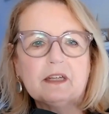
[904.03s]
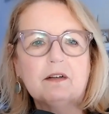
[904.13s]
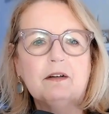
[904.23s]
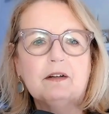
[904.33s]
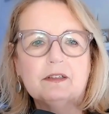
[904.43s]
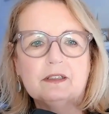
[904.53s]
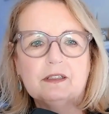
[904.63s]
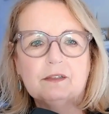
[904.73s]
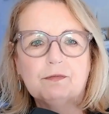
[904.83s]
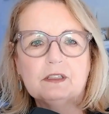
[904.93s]
all the
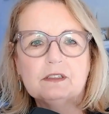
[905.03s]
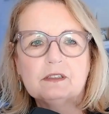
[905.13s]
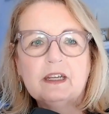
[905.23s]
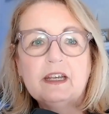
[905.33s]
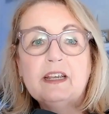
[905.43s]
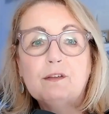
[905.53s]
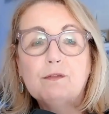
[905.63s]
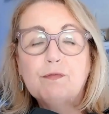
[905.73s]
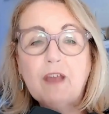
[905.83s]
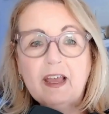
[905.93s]
difference. In
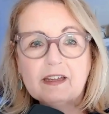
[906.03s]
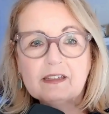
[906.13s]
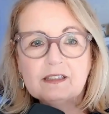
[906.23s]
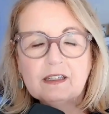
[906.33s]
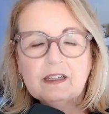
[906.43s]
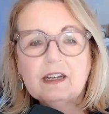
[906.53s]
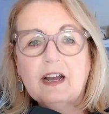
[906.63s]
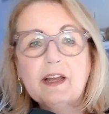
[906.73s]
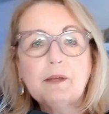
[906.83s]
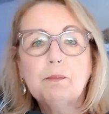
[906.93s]
fact, I
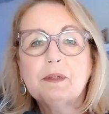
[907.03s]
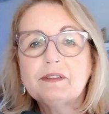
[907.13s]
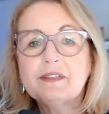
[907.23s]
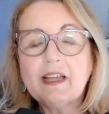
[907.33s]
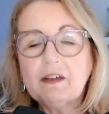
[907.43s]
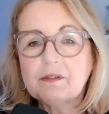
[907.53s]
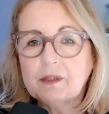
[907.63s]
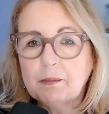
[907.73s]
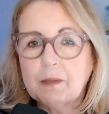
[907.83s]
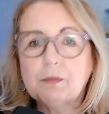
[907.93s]
am building out a
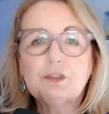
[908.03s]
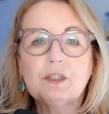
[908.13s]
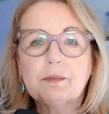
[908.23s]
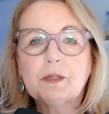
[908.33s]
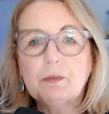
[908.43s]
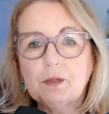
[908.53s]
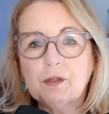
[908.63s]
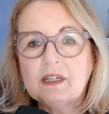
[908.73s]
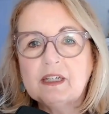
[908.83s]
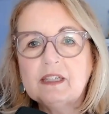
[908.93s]
membership
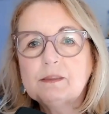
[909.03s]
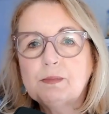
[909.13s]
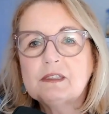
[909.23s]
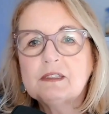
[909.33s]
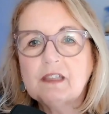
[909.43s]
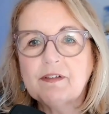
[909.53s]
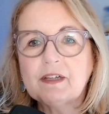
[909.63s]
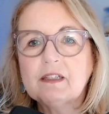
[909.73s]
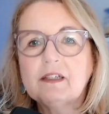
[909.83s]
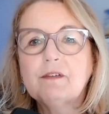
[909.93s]
community
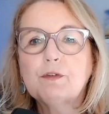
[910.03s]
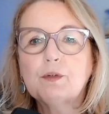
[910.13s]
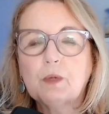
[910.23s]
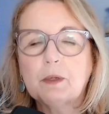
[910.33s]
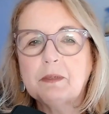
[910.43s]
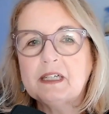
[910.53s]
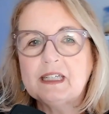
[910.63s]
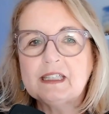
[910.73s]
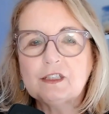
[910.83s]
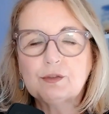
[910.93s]
specifically for women in
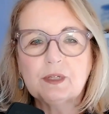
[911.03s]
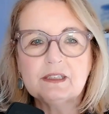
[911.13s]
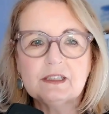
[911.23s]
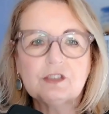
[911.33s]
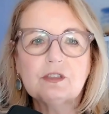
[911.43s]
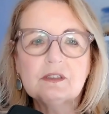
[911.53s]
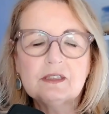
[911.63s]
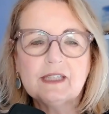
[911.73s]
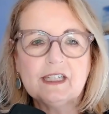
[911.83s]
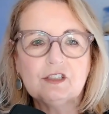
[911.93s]
the transition
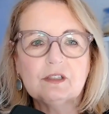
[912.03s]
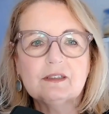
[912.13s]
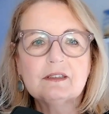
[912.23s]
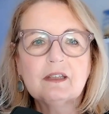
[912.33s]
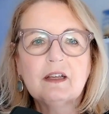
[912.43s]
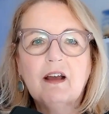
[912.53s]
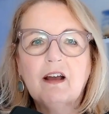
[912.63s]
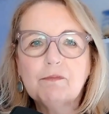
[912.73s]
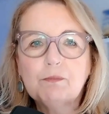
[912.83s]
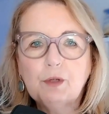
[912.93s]
stages
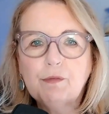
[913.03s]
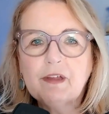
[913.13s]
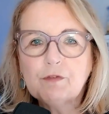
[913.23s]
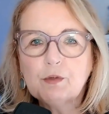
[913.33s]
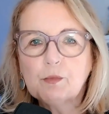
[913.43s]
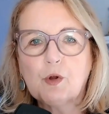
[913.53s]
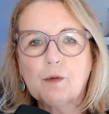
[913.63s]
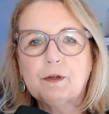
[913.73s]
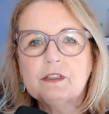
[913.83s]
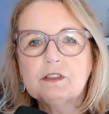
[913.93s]
of moving from
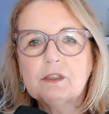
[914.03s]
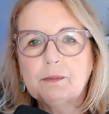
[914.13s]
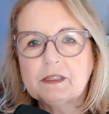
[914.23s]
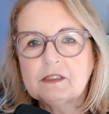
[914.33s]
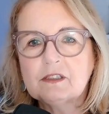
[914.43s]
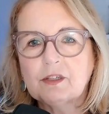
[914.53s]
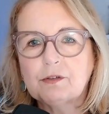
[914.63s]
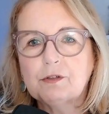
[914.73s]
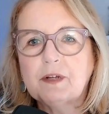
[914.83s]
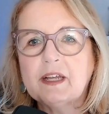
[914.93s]
corporate to business
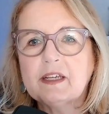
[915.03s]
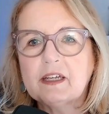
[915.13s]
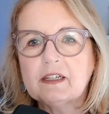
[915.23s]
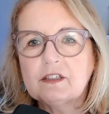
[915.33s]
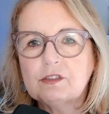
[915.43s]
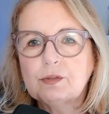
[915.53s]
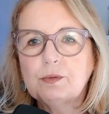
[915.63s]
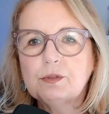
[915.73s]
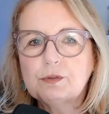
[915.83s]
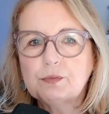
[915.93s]
owner and getting the
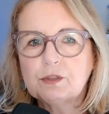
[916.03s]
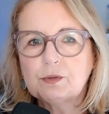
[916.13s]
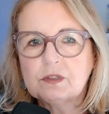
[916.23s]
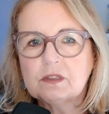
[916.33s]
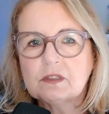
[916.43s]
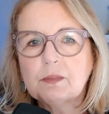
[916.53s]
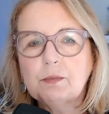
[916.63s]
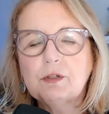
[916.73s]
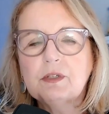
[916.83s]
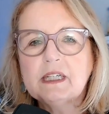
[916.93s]
tools, resources,
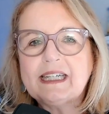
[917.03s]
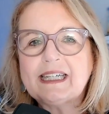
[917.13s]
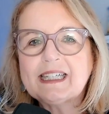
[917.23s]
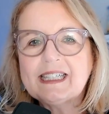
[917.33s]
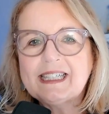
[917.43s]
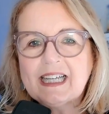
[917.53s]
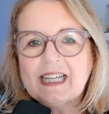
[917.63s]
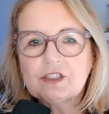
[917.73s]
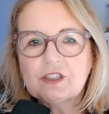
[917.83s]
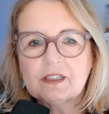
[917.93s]
community, and
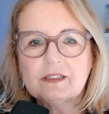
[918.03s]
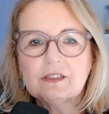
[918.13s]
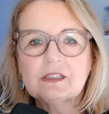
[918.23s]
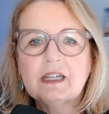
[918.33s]
connections